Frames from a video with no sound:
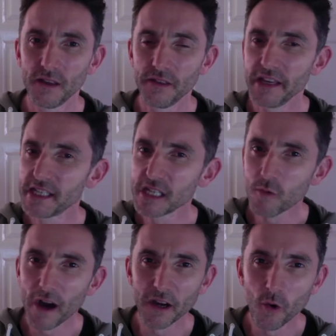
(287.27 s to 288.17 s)
This is
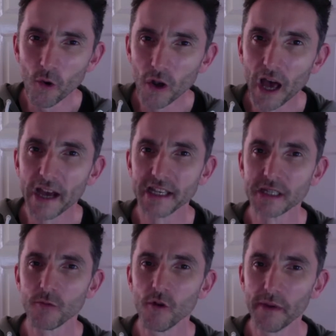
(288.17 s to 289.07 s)
why all
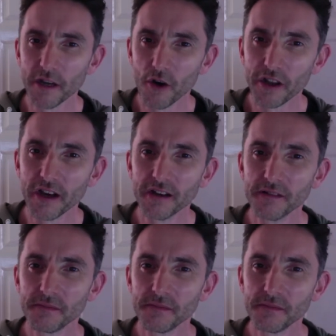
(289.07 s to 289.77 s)
eyes will be on her.